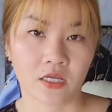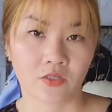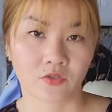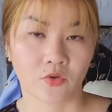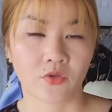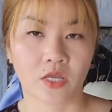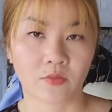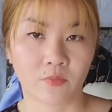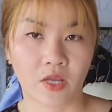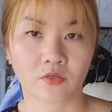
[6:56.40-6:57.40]
So you can
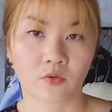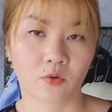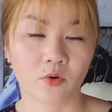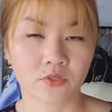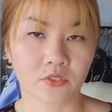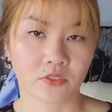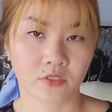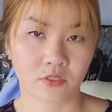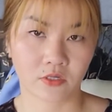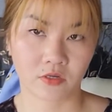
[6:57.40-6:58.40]
pick those courses
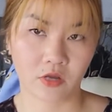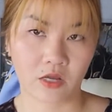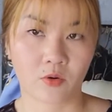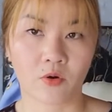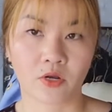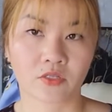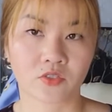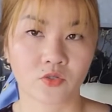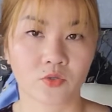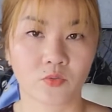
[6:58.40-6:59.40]
according
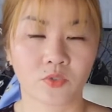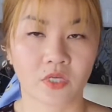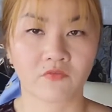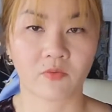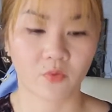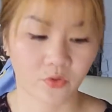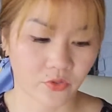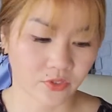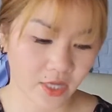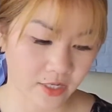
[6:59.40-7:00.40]
to whichever board
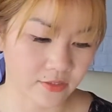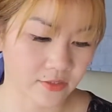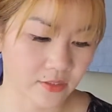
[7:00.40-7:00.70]
you take.